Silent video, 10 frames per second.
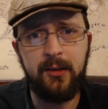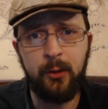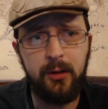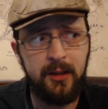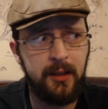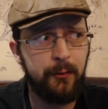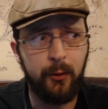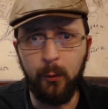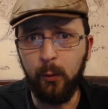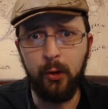Tolkien lives
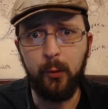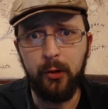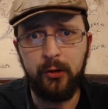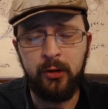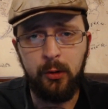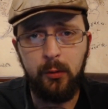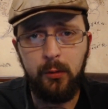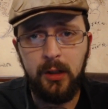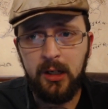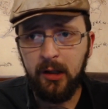through World War II,
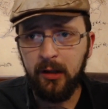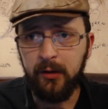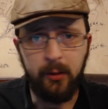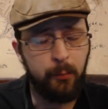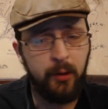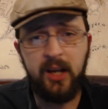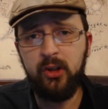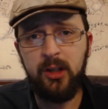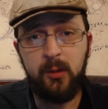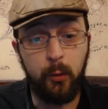the
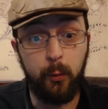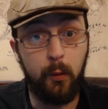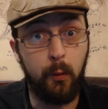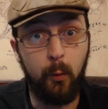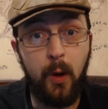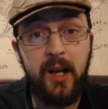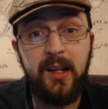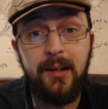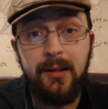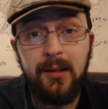Depression, World War I.